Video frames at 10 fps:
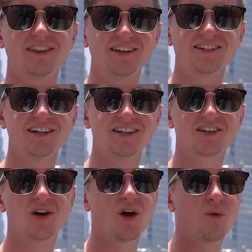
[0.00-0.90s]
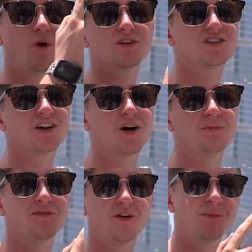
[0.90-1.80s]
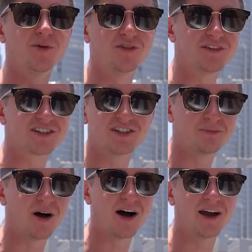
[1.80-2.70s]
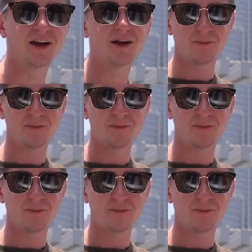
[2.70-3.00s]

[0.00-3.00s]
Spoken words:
This is what to know before moving to Dubai,